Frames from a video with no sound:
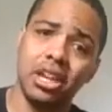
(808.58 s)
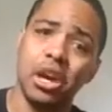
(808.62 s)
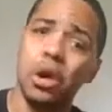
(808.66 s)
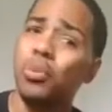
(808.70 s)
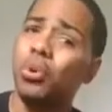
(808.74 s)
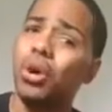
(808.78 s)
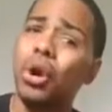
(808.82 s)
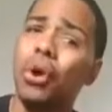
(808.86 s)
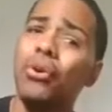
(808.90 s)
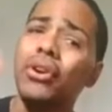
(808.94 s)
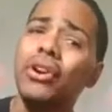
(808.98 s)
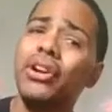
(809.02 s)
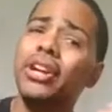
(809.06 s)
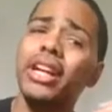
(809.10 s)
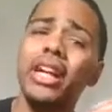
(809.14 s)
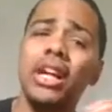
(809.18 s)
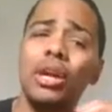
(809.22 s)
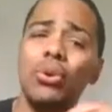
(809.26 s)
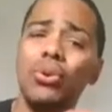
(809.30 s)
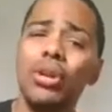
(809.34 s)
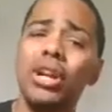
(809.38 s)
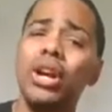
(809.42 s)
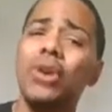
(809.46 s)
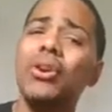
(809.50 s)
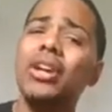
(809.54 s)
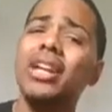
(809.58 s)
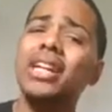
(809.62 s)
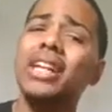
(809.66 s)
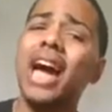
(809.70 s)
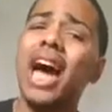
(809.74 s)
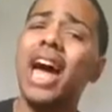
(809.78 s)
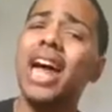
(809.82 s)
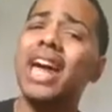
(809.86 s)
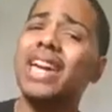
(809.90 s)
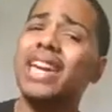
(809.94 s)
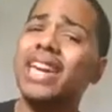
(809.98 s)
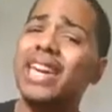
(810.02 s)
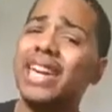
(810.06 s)
We already we already
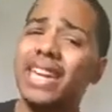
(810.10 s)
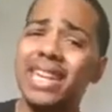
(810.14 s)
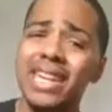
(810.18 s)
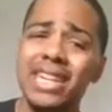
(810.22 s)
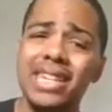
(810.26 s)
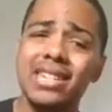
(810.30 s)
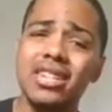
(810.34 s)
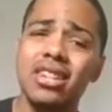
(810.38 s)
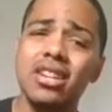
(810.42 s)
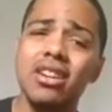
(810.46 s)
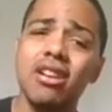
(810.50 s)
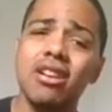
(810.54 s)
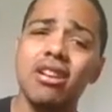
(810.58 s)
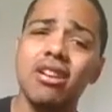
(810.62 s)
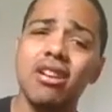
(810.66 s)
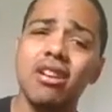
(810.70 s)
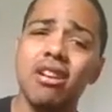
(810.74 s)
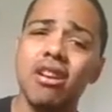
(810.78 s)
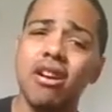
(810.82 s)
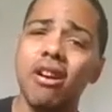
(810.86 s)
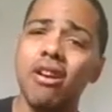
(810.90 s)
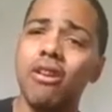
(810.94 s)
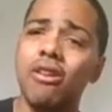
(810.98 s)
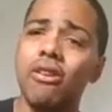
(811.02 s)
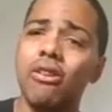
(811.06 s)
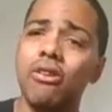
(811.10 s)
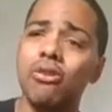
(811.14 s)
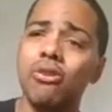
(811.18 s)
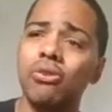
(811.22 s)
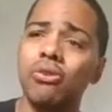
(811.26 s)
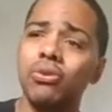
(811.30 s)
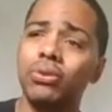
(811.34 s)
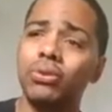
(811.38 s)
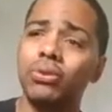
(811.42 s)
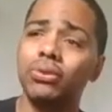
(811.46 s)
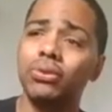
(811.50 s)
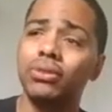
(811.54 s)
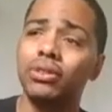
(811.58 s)
got a hint
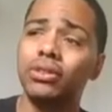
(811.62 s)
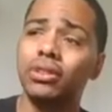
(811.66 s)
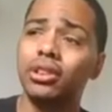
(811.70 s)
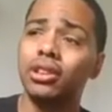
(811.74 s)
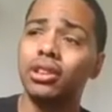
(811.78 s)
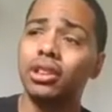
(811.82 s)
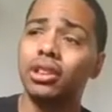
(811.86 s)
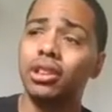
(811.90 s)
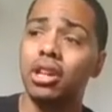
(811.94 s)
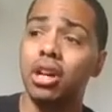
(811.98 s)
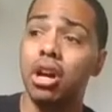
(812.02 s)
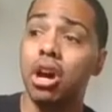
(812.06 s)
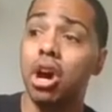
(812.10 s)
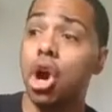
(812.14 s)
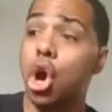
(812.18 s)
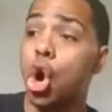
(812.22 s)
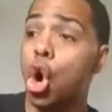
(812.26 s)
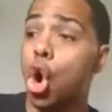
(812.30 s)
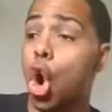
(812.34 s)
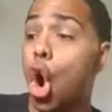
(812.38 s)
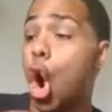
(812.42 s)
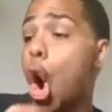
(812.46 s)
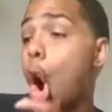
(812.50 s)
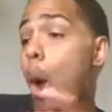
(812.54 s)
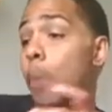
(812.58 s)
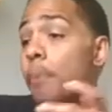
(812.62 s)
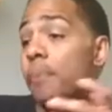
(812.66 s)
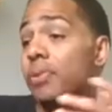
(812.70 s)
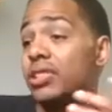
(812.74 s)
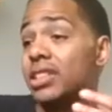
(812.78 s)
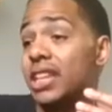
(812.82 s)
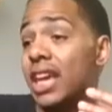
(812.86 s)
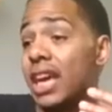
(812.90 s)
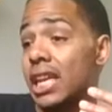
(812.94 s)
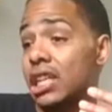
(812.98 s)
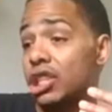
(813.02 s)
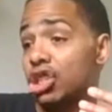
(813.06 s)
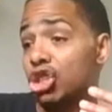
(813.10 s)
of a
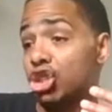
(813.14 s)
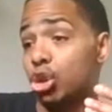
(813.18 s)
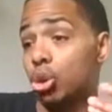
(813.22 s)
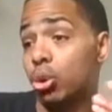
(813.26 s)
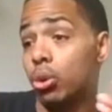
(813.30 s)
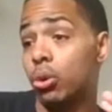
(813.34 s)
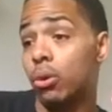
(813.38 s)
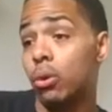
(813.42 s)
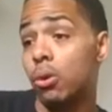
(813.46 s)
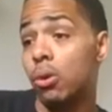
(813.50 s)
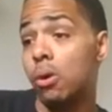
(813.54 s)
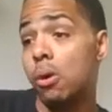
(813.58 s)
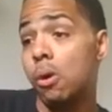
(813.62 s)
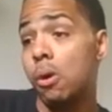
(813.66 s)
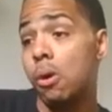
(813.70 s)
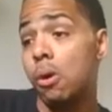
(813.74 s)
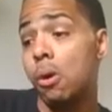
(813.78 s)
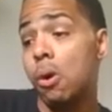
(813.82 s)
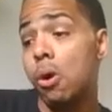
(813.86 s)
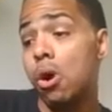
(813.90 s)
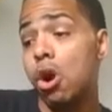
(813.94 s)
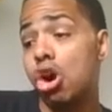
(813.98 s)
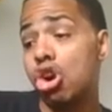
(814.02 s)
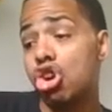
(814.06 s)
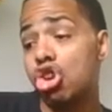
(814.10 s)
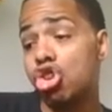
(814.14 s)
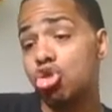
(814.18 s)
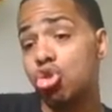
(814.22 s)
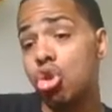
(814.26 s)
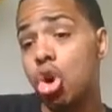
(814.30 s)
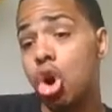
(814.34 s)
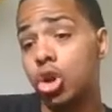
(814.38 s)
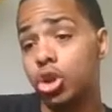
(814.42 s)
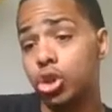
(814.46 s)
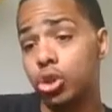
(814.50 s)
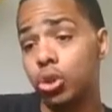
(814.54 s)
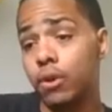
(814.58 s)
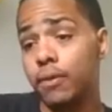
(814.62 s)
potential
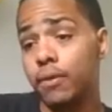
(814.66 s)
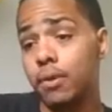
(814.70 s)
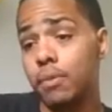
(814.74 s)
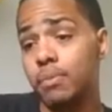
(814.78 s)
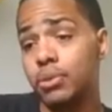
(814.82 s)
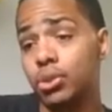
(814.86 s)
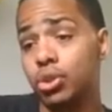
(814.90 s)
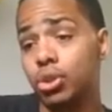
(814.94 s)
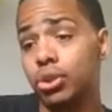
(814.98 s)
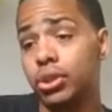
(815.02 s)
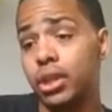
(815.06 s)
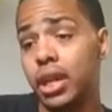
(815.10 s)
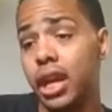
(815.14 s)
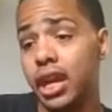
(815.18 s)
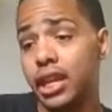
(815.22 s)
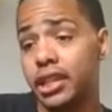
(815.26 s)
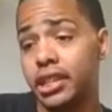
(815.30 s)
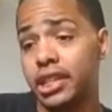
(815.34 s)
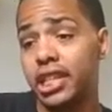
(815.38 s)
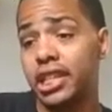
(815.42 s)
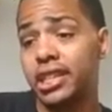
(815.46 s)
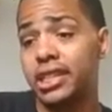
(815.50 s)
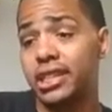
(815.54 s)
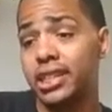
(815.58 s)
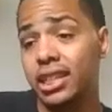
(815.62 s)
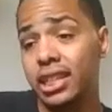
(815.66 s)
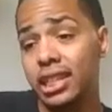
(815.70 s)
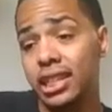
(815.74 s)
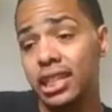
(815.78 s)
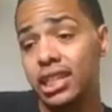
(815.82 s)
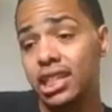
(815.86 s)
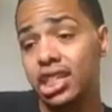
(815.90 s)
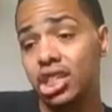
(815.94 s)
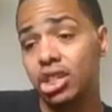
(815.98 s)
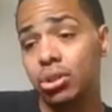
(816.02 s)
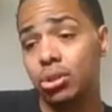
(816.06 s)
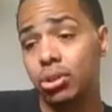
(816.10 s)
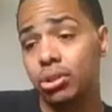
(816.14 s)
crossover between the
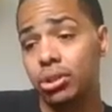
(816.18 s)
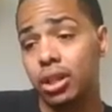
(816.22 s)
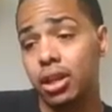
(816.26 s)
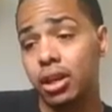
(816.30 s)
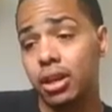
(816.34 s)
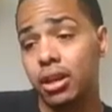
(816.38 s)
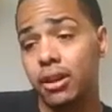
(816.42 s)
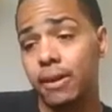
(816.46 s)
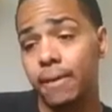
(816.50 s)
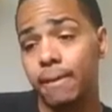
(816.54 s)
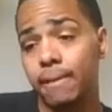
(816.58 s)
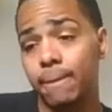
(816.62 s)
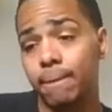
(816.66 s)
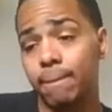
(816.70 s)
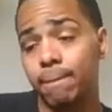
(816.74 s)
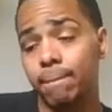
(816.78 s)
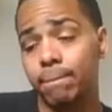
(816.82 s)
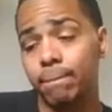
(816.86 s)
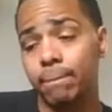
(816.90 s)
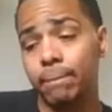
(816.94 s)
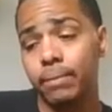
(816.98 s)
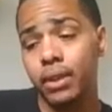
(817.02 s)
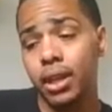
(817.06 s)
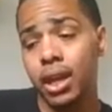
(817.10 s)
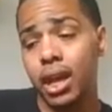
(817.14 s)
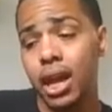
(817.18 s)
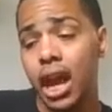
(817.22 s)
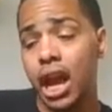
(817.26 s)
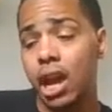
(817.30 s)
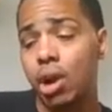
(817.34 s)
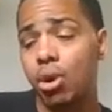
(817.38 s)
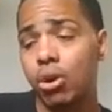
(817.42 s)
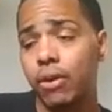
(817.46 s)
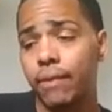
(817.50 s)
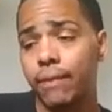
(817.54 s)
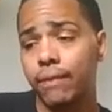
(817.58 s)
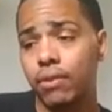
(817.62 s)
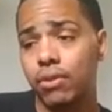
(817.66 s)
DCEU and the
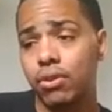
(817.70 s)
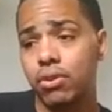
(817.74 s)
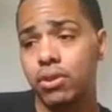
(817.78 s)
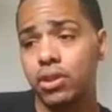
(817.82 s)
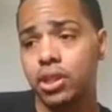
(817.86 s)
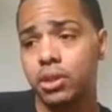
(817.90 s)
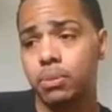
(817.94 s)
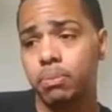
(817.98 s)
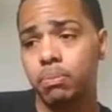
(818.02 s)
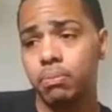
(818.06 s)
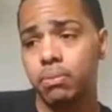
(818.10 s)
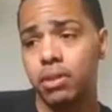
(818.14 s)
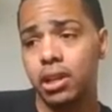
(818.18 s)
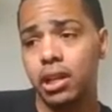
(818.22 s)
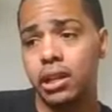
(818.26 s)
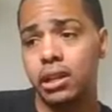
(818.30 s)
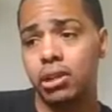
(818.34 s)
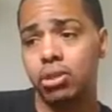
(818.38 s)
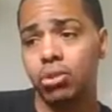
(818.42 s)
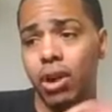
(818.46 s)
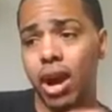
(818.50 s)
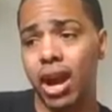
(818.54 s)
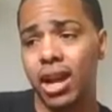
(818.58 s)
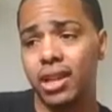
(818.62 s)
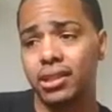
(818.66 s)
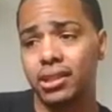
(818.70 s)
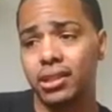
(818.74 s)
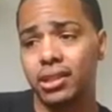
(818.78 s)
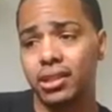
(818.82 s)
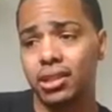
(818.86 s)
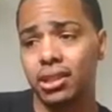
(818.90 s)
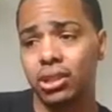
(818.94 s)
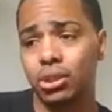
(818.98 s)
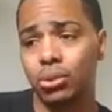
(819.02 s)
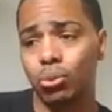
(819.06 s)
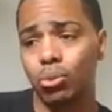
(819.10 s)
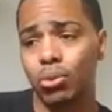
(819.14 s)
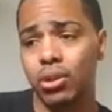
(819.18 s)
Arrowverse in
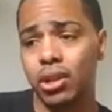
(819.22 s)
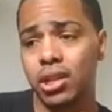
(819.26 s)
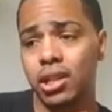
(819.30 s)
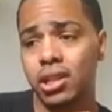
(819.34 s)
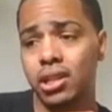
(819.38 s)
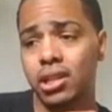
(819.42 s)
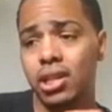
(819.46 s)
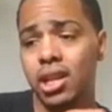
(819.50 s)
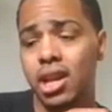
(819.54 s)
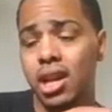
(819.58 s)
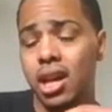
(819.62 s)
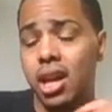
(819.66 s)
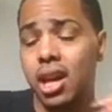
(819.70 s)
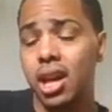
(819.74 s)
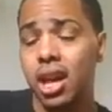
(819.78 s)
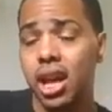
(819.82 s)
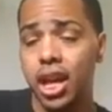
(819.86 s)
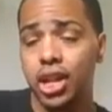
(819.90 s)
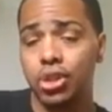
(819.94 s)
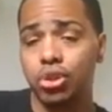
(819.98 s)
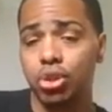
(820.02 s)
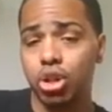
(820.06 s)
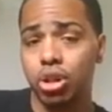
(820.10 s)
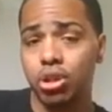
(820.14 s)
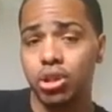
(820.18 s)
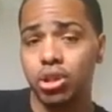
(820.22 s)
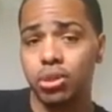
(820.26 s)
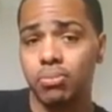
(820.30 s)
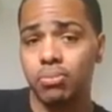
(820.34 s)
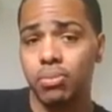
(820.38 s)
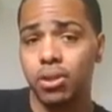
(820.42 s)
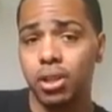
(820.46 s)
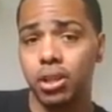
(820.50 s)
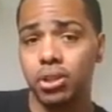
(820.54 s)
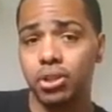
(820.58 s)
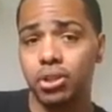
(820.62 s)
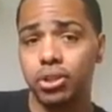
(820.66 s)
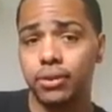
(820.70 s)
Crisis when Ezra
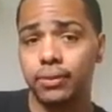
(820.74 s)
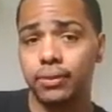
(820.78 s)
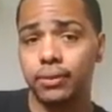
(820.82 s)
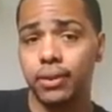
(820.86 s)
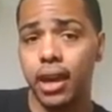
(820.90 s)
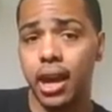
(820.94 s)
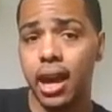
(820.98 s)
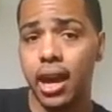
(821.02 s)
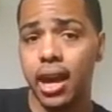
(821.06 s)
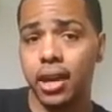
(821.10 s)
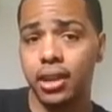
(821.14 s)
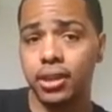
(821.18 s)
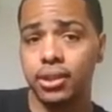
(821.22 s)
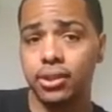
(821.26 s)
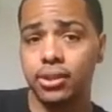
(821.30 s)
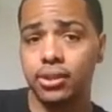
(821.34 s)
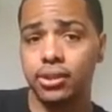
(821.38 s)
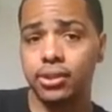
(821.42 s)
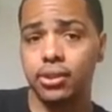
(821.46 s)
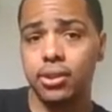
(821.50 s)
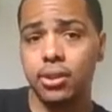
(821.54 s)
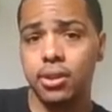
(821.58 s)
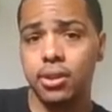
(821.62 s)
Miller's Flash